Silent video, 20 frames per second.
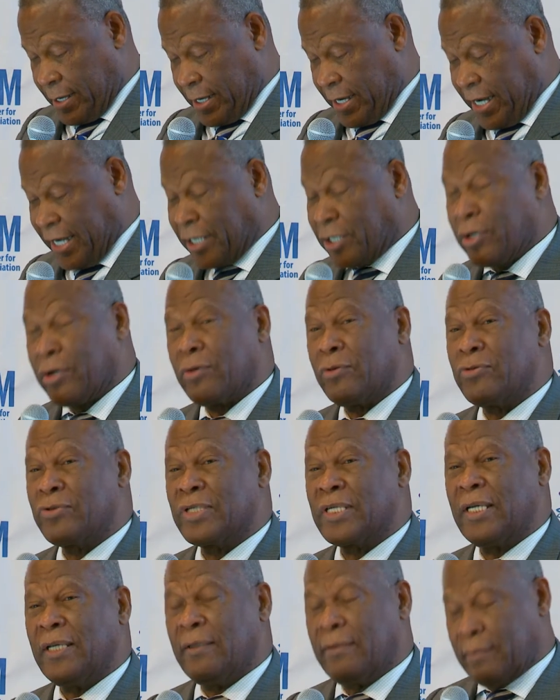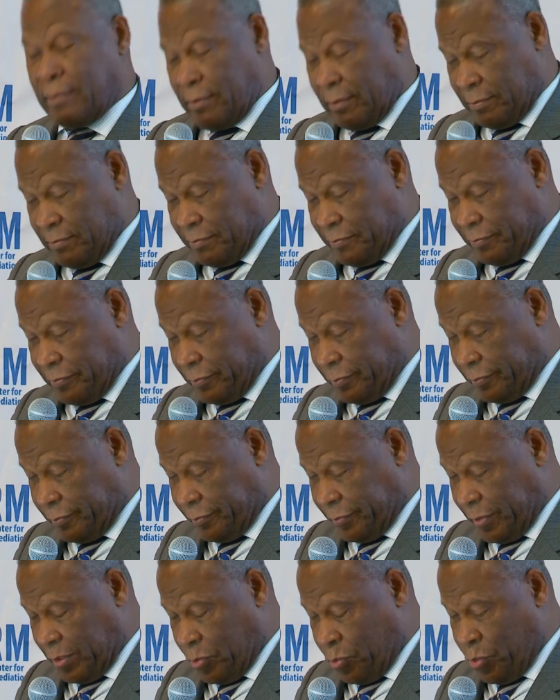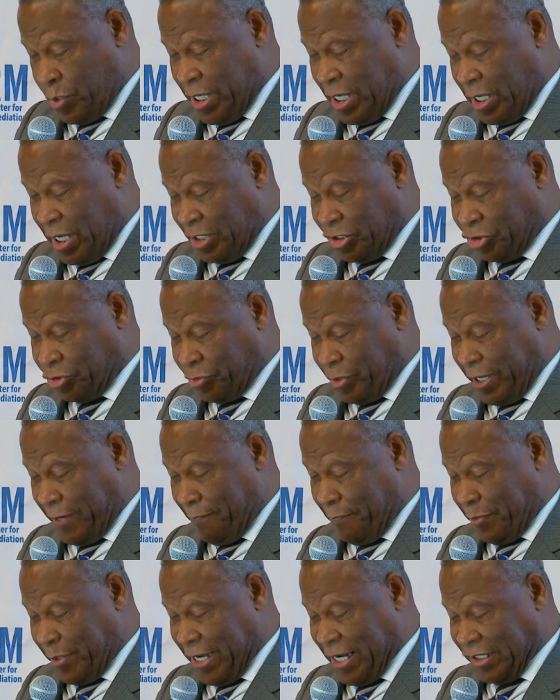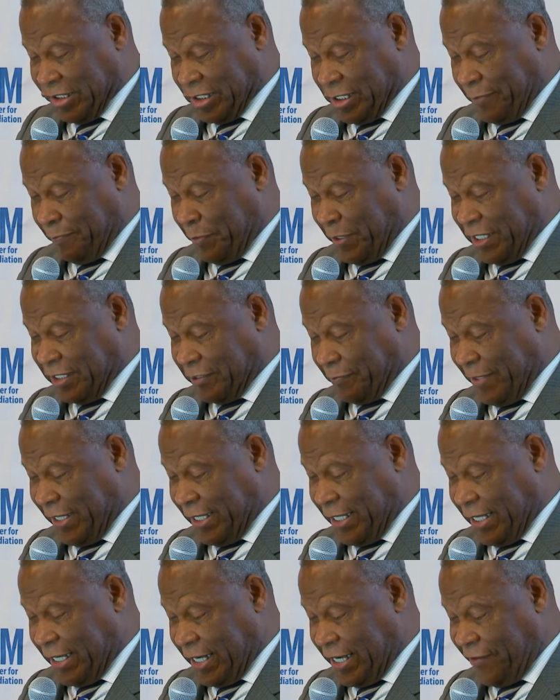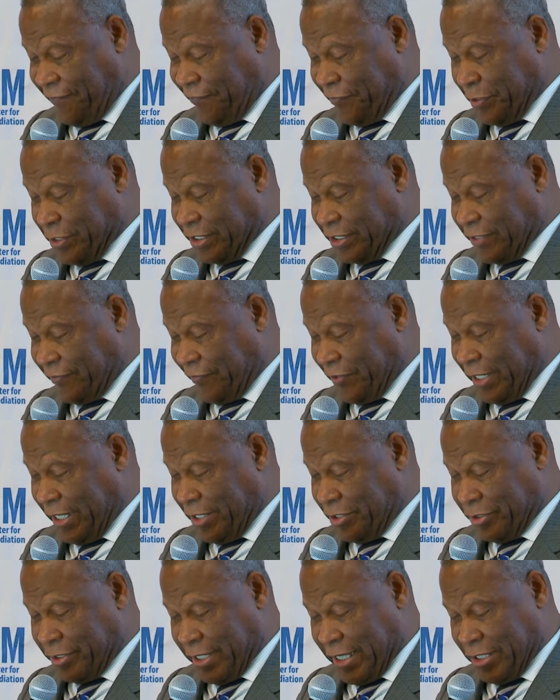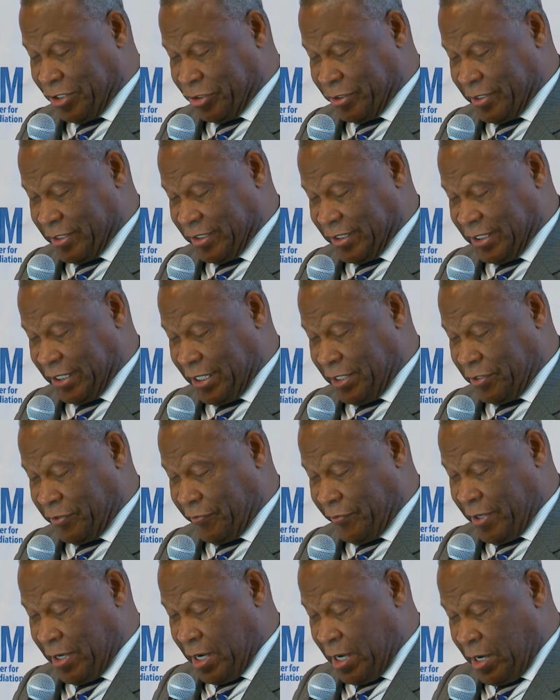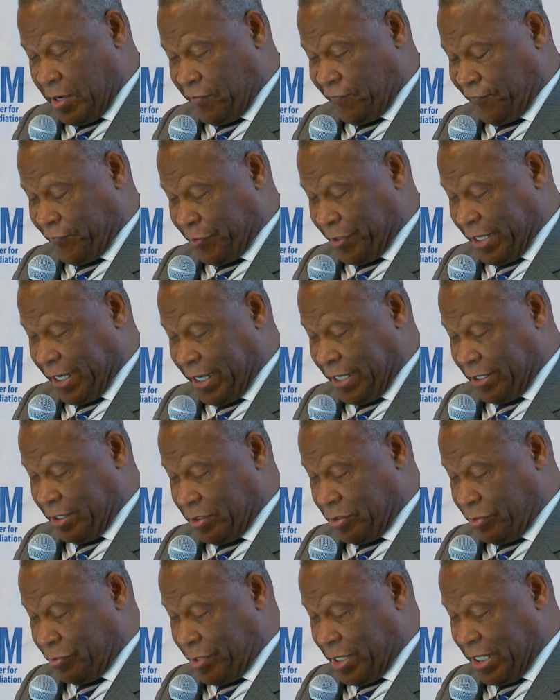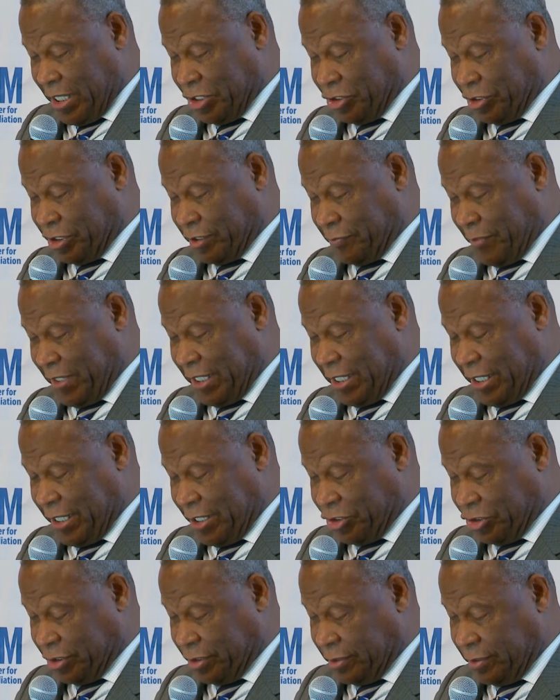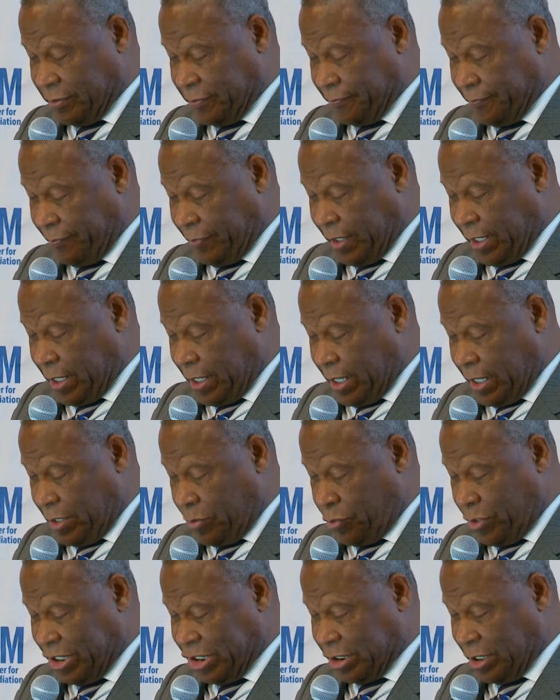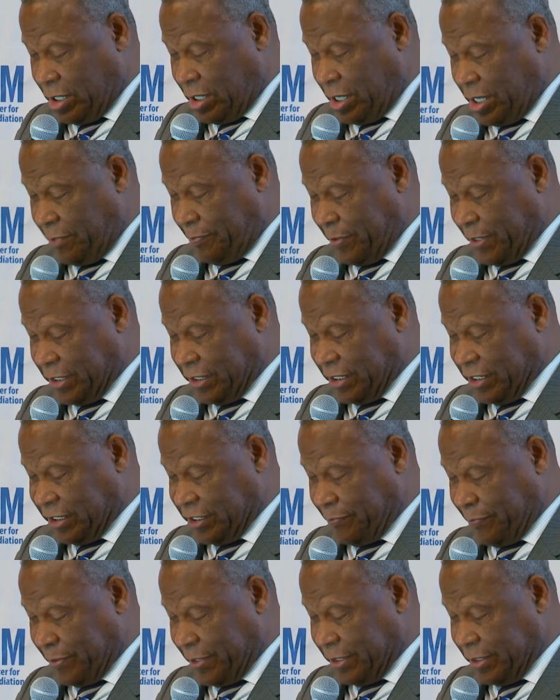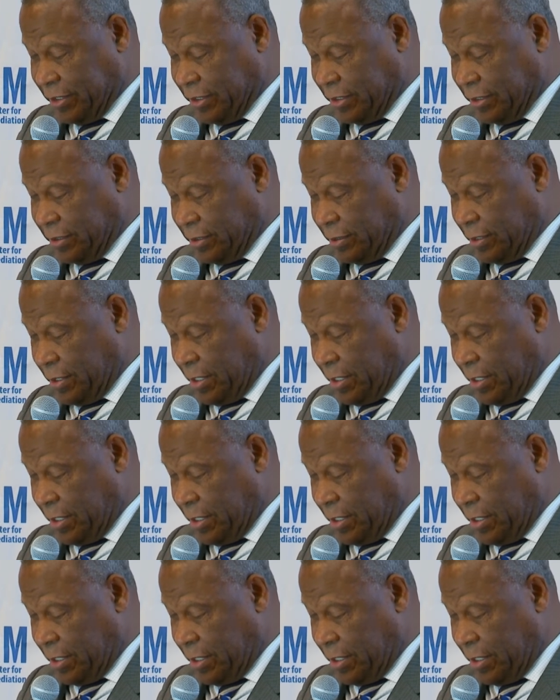In closing, we also embrace the peace-building efforts of the International Center for Ethno-Religious Mediation and wish all participants